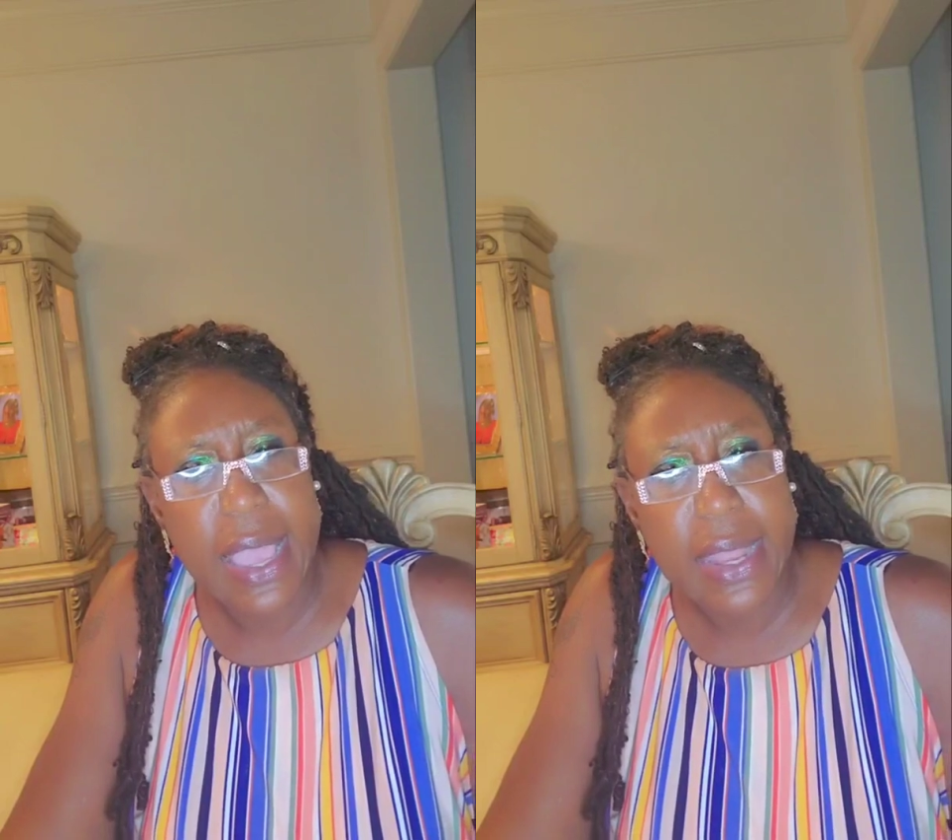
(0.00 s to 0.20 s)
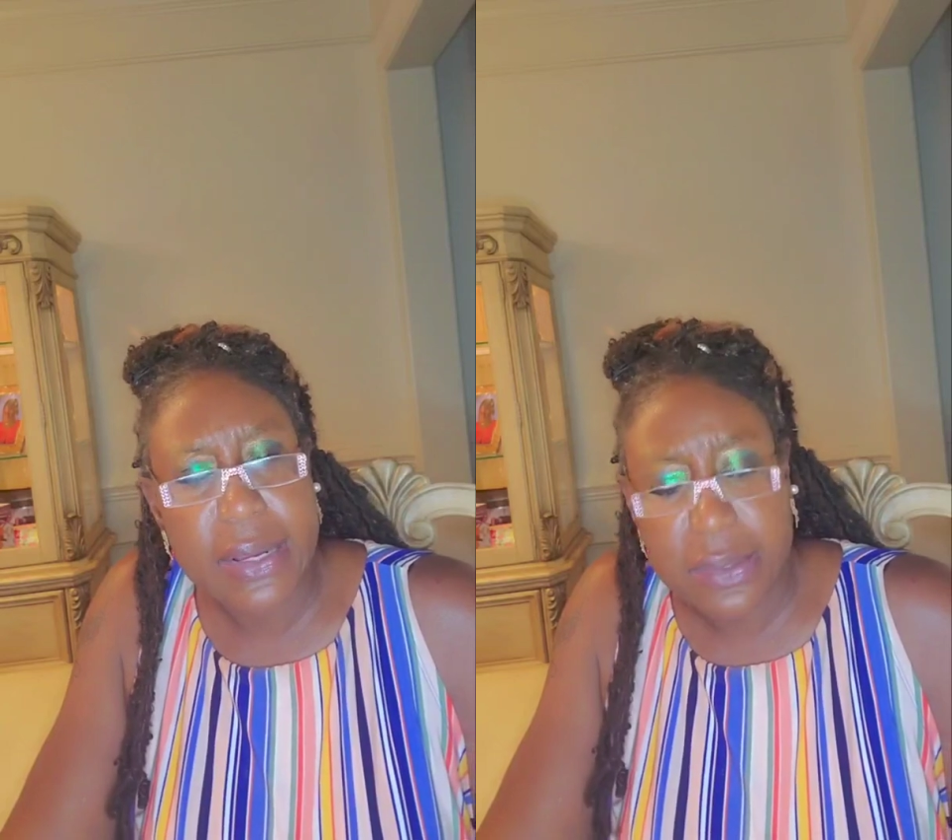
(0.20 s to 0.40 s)

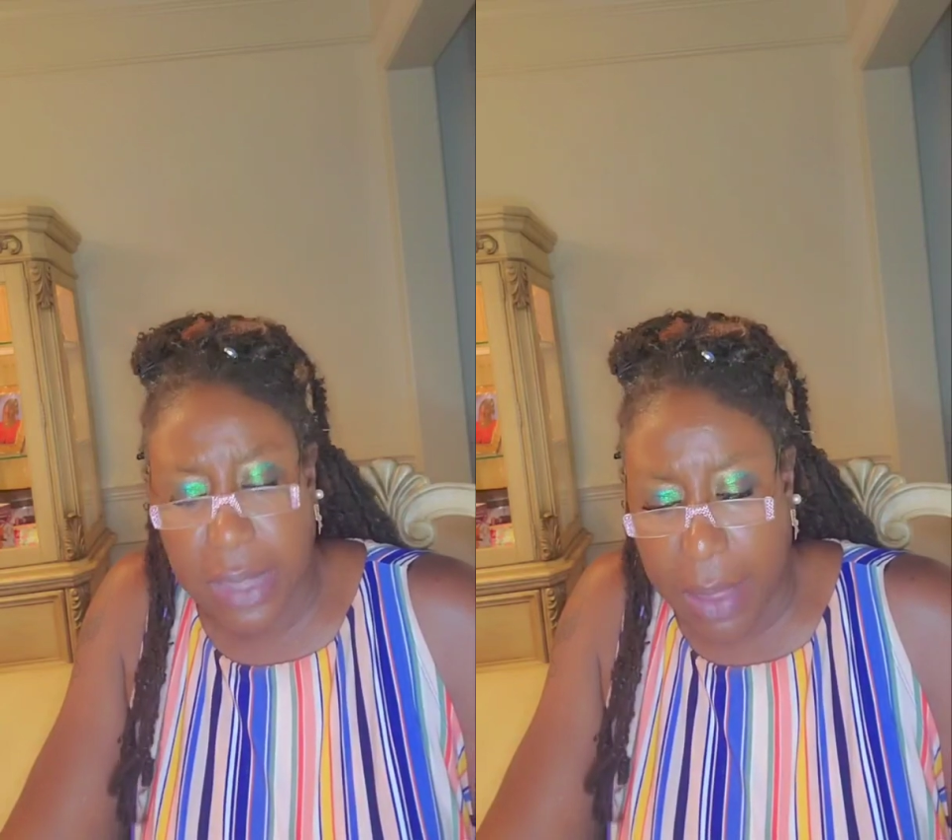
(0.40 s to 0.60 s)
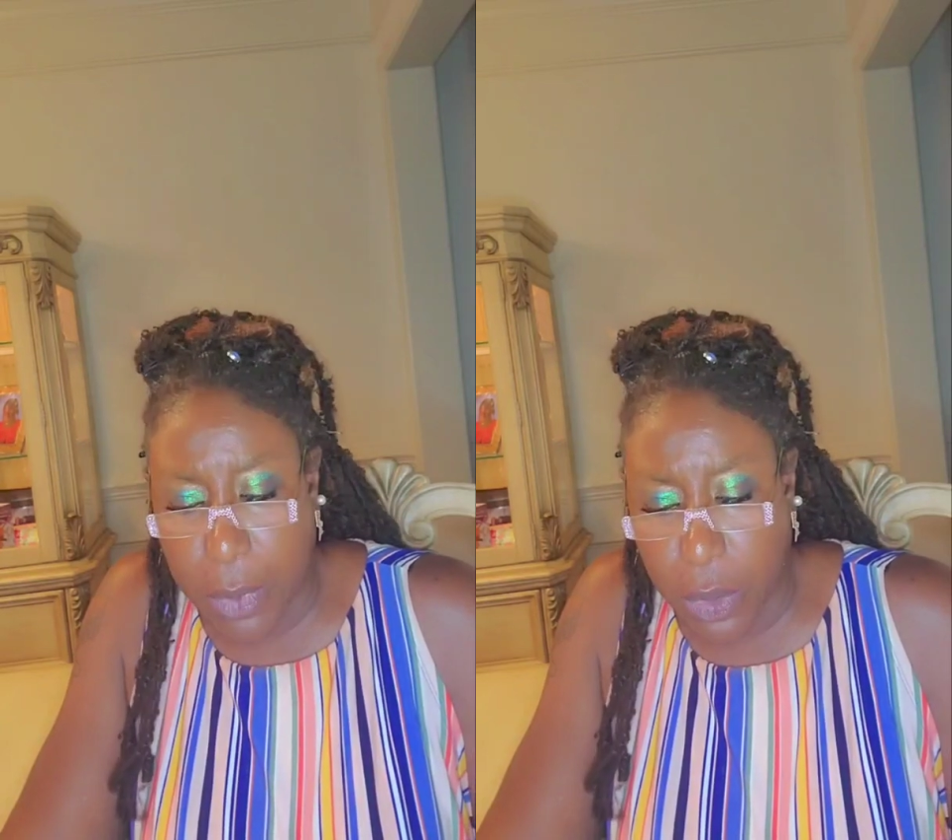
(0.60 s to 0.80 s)

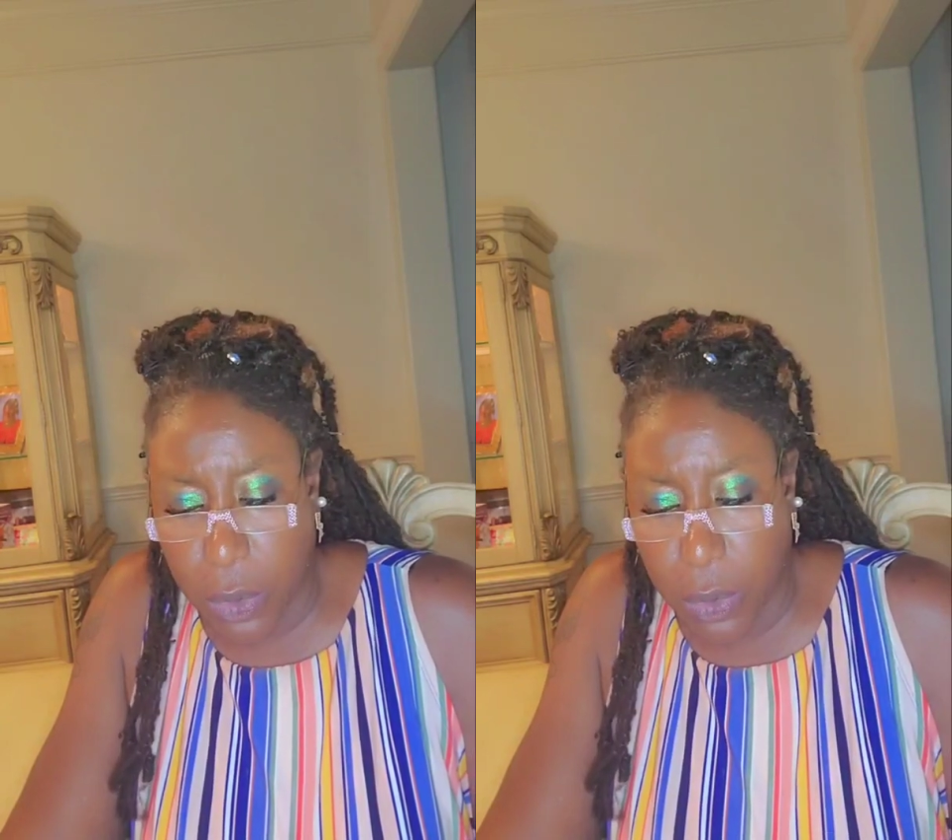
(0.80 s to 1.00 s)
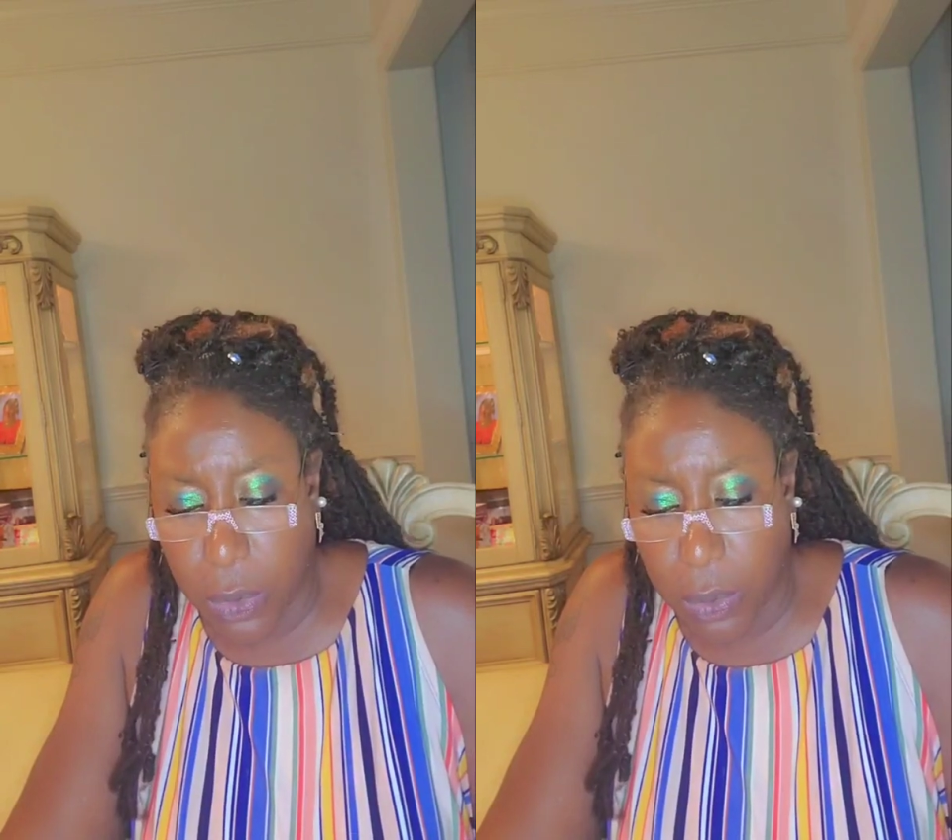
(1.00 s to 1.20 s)

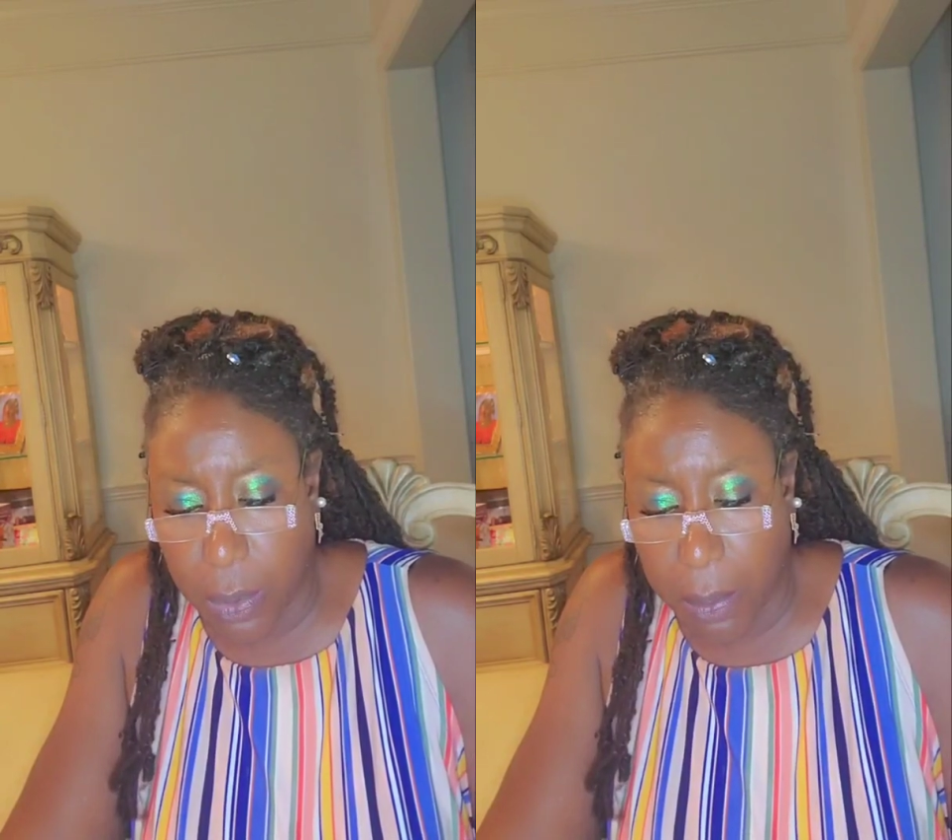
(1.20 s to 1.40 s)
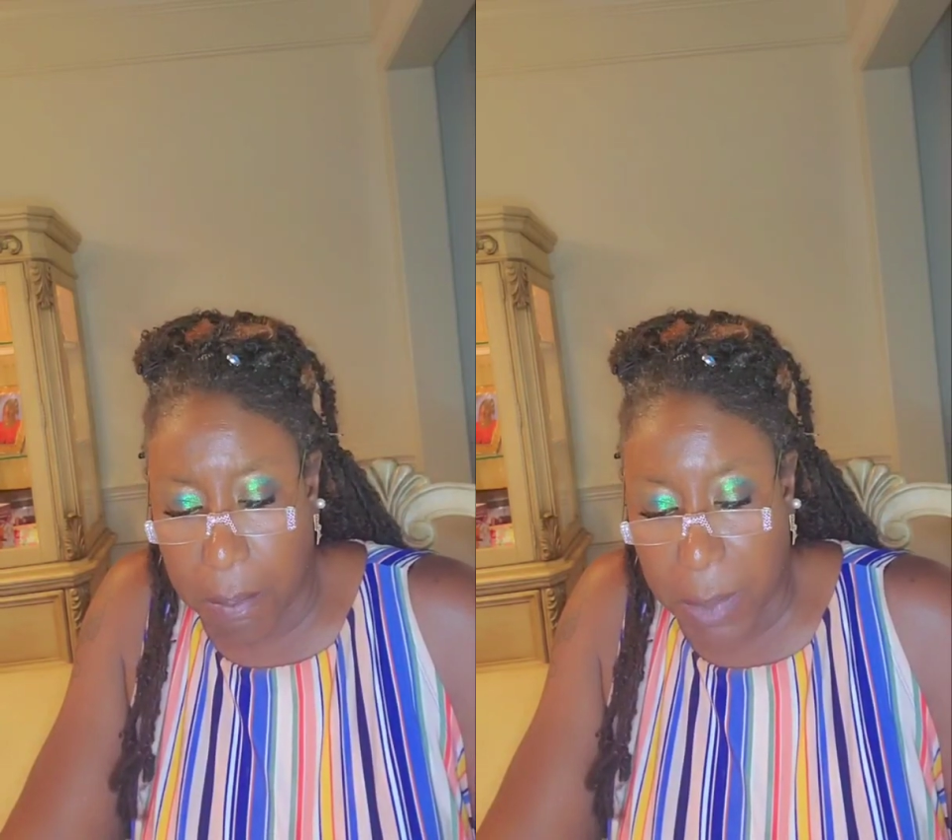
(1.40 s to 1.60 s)

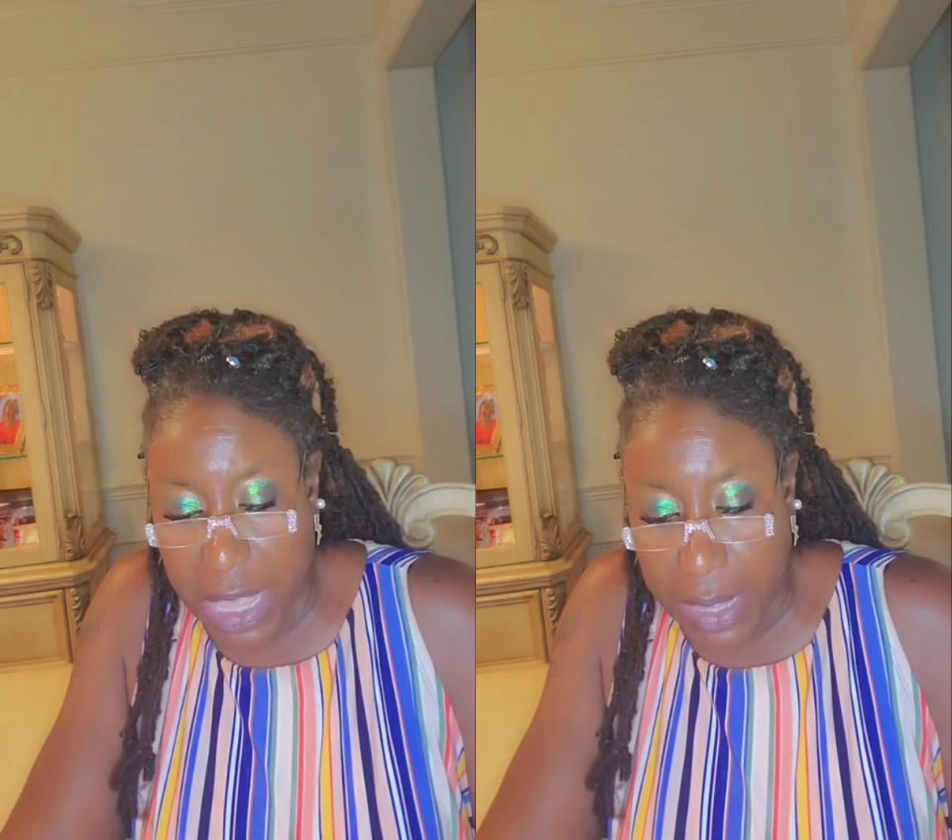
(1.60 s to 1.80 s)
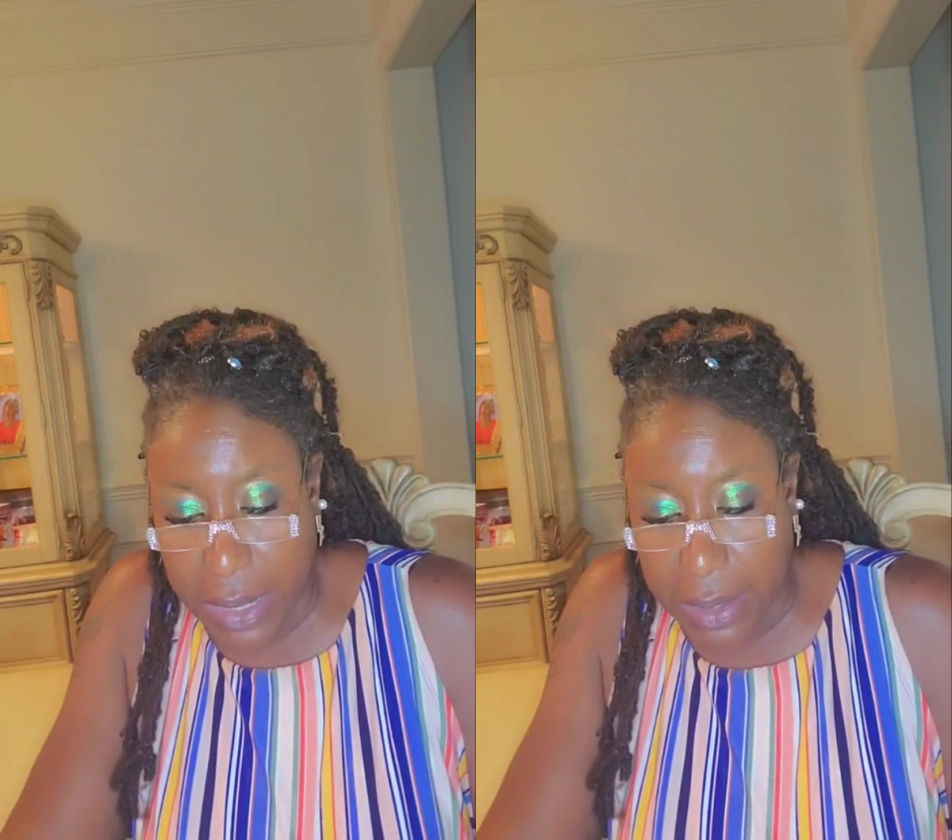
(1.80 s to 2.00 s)
anatomical
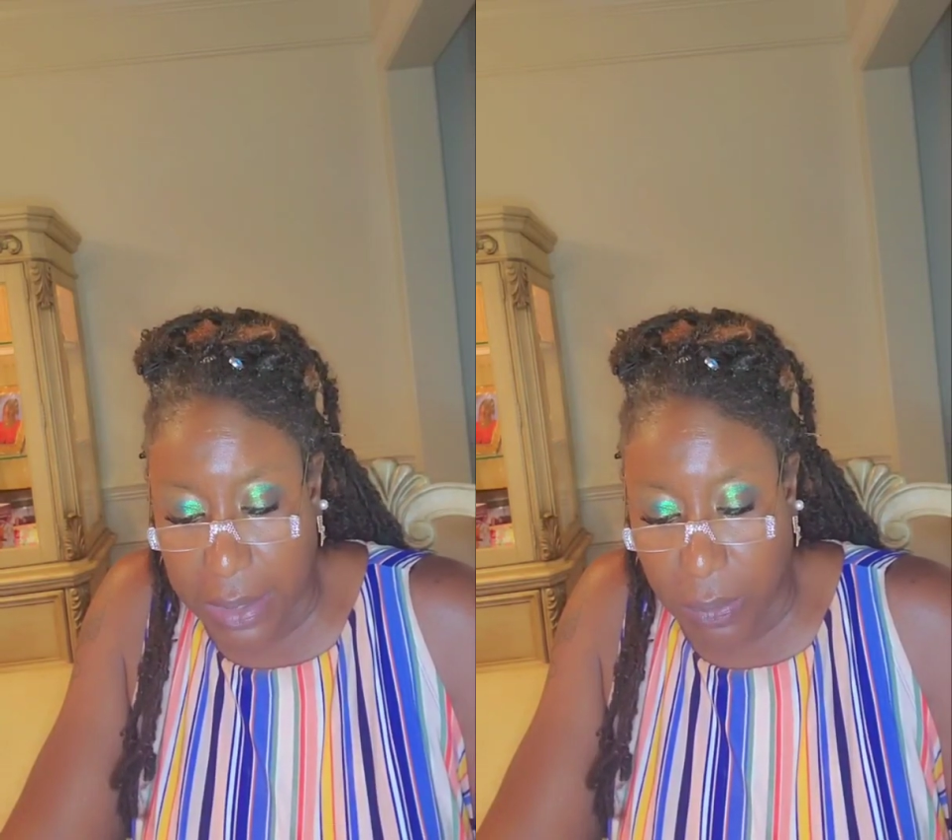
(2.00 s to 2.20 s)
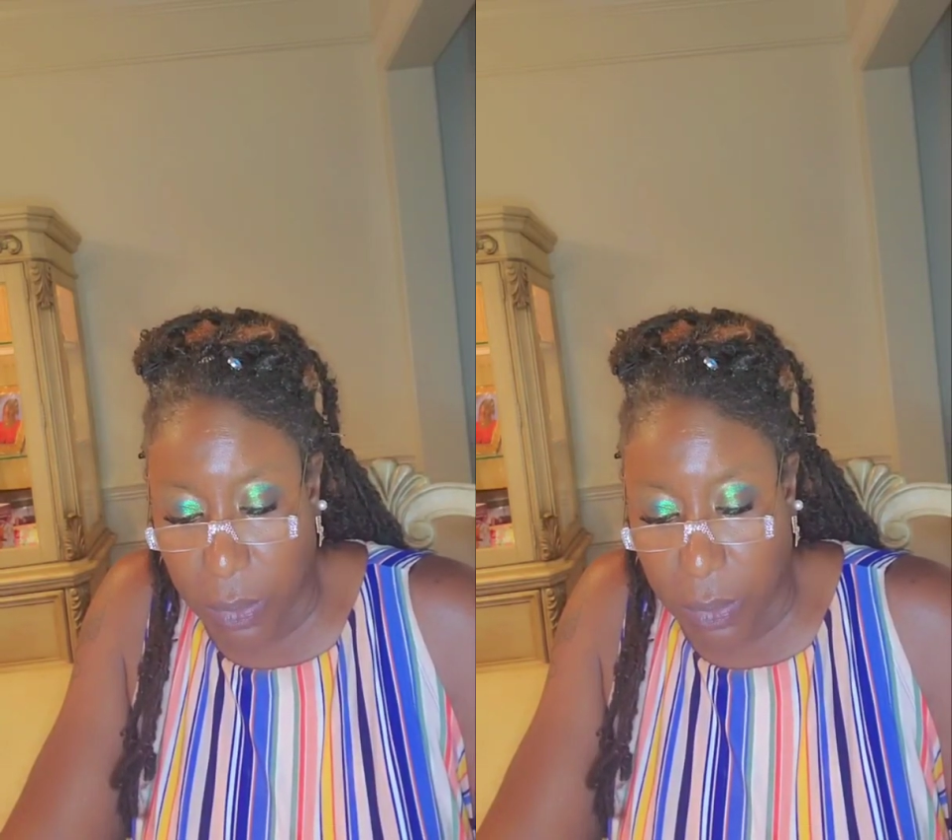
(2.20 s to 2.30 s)
mean?